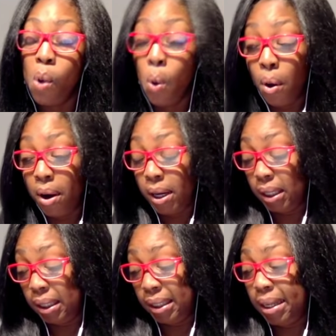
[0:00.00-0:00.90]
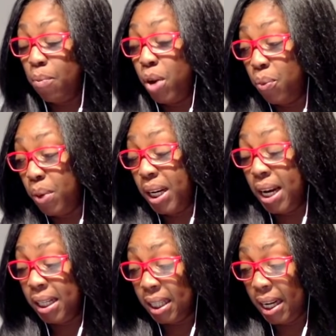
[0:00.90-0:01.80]
or someone with
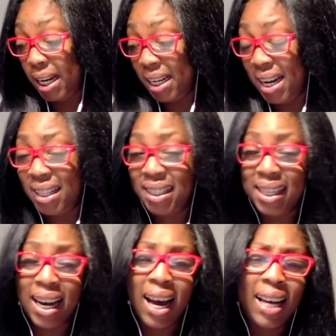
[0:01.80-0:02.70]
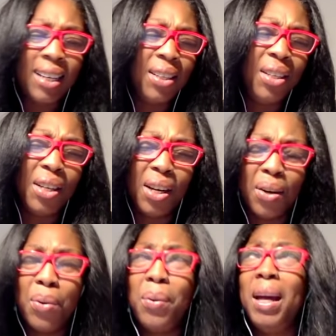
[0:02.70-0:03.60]
internet dating. I don't
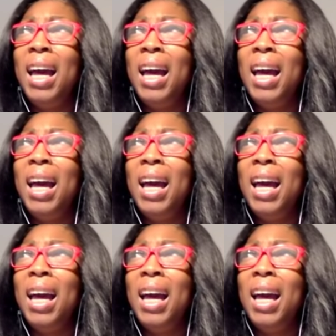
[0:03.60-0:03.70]
know.